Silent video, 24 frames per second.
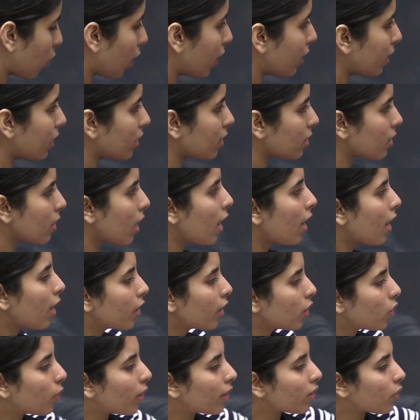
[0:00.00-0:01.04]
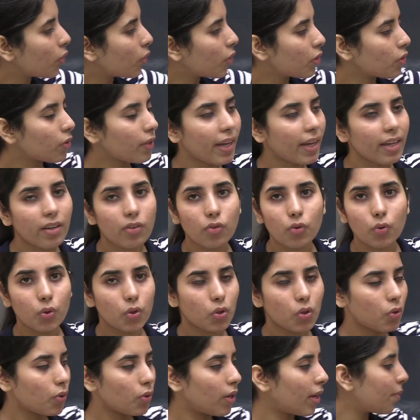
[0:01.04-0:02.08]
One is you are going to get
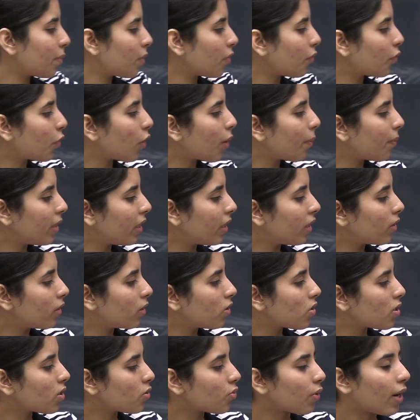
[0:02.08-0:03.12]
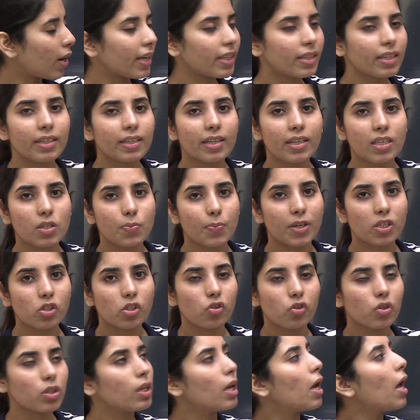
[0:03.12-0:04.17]
root 2 ME from here, just write that
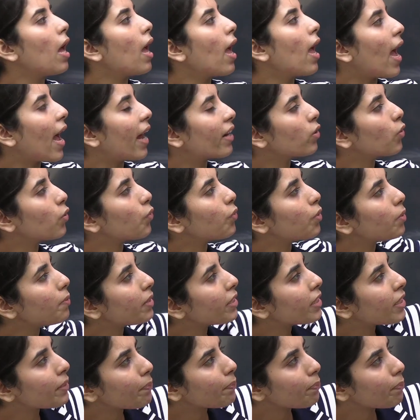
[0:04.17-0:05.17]
expression. And you will be